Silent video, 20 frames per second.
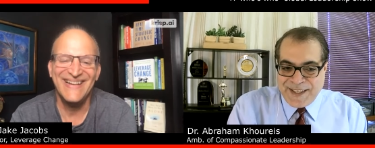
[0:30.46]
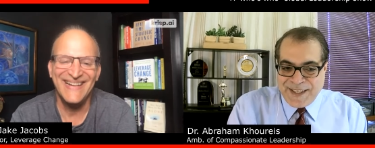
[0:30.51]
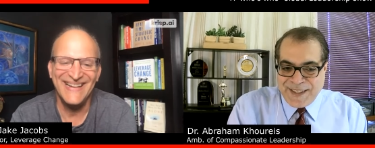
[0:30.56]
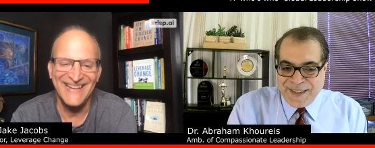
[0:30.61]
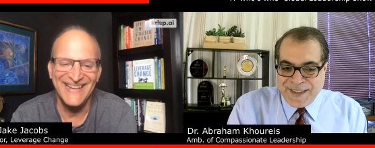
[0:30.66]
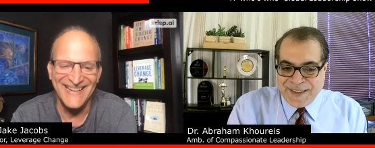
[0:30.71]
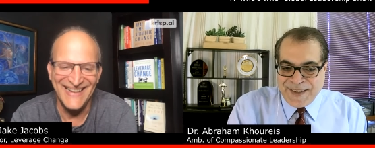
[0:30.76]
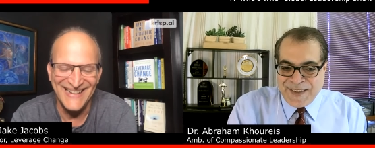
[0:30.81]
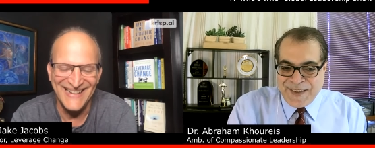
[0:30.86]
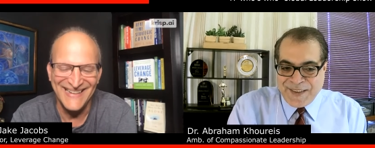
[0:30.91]

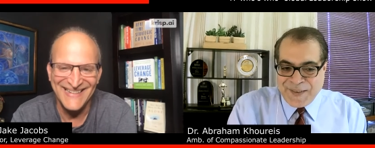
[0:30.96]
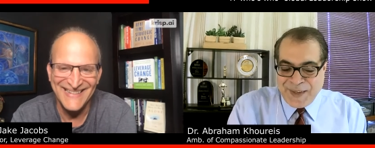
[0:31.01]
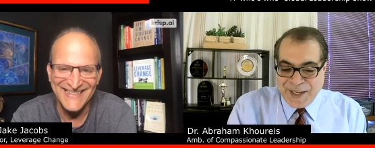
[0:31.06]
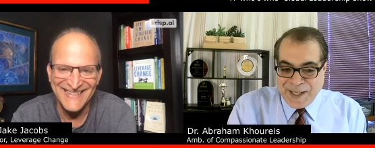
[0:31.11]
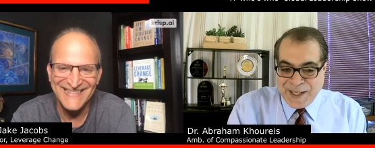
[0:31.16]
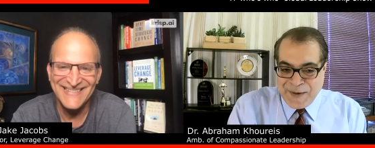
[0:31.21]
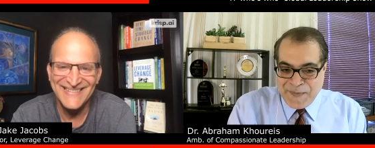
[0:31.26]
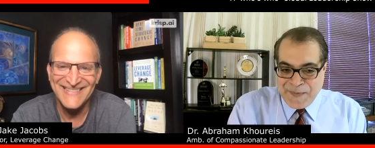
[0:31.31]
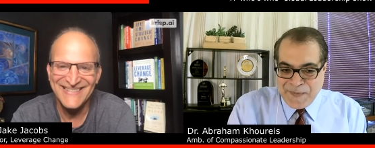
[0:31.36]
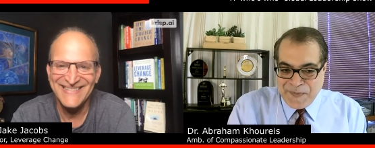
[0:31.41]
Speaker 1: so,
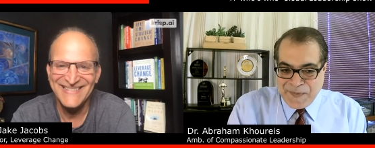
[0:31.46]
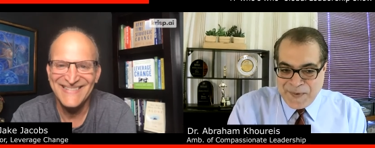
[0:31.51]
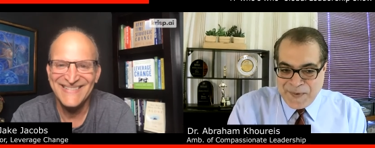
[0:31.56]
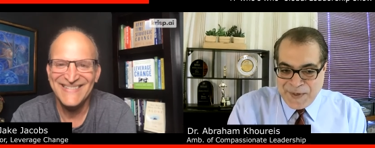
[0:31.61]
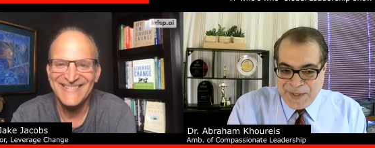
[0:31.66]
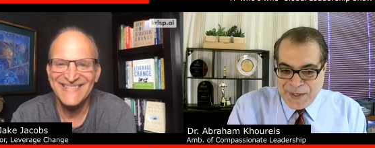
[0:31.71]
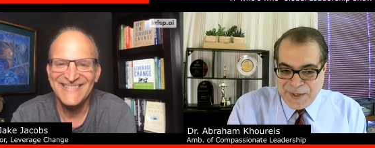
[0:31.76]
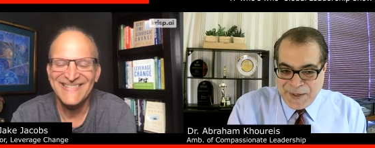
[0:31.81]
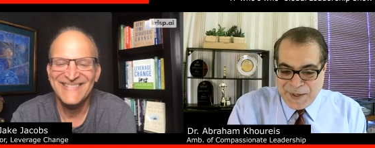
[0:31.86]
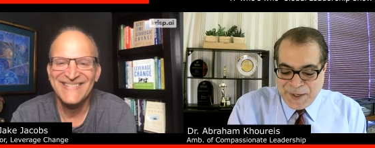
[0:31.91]
welcome to
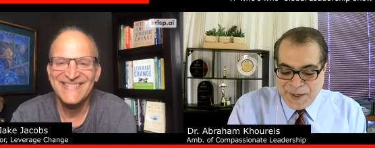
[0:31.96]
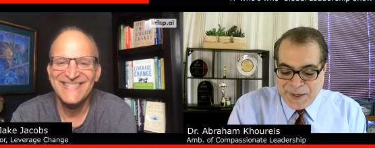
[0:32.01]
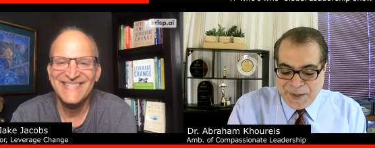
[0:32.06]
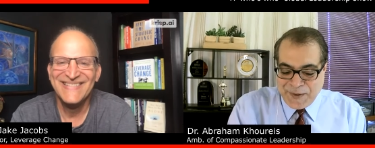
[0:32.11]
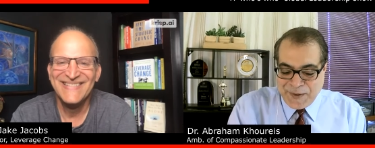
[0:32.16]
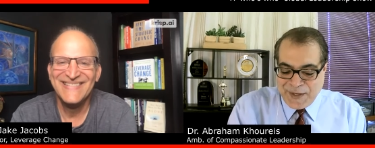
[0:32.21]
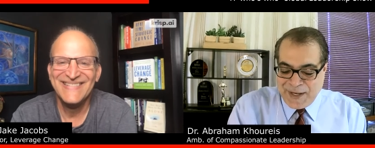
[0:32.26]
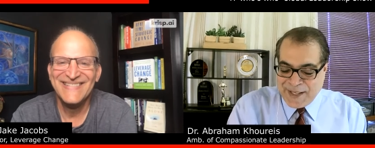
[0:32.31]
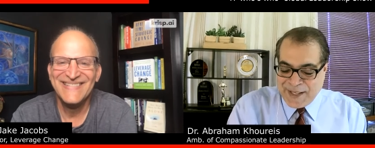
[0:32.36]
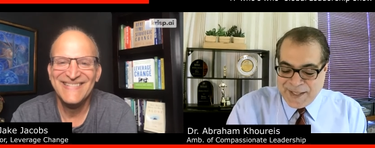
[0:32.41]
the
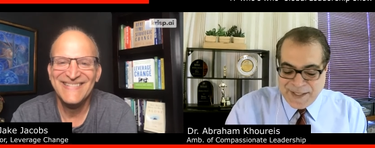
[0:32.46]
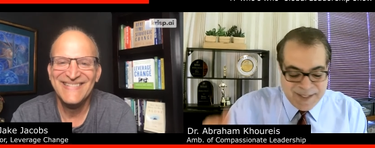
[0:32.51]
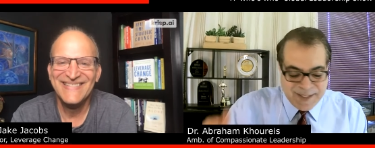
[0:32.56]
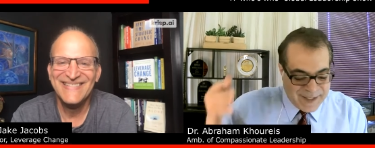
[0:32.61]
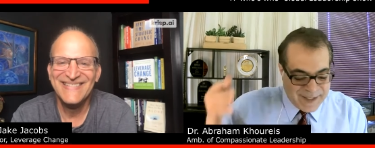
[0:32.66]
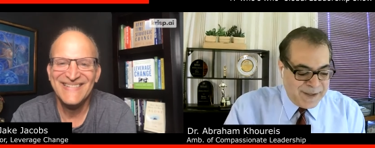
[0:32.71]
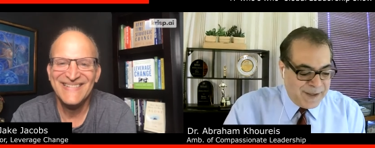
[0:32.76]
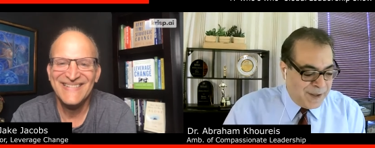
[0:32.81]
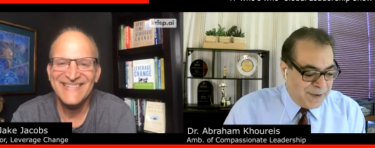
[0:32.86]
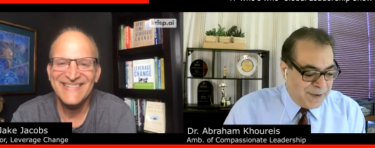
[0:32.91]
show. Let's
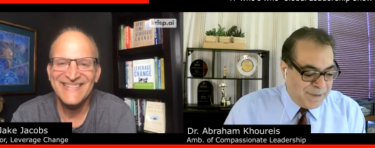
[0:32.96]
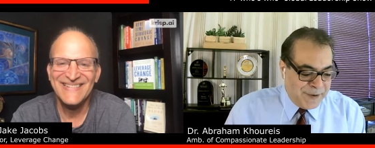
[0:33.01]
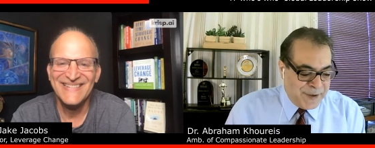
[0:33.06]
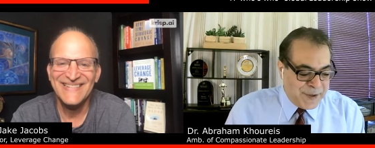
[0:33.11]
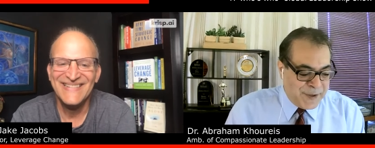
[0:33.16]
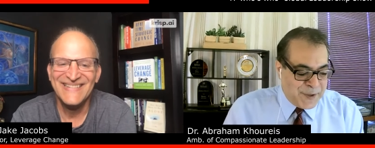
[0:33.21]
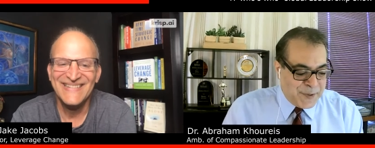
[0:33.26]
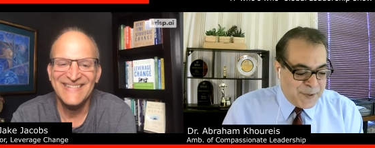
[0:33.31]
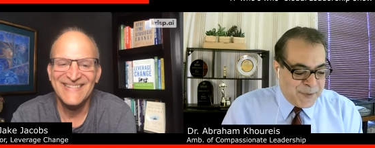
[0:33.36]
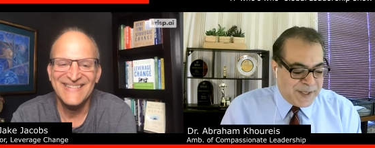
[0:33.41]
delve
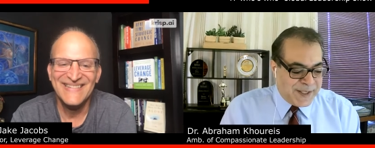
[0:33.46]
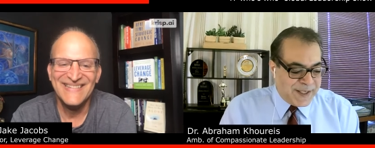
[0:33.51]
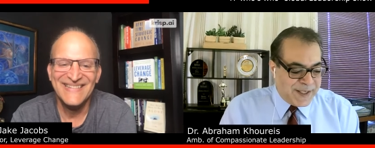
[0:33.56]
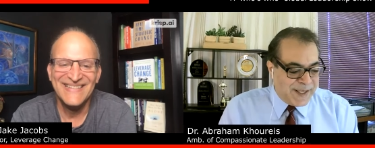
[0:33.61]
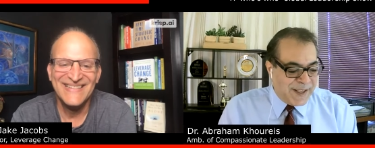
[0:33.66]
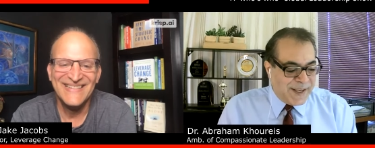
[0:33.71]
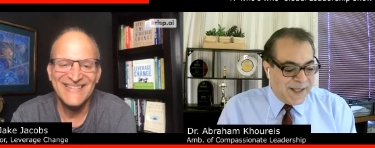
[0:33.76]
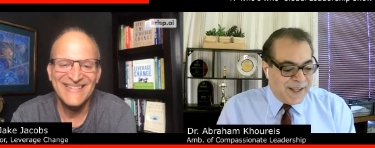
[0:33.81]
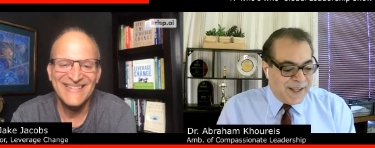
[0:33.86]
into it.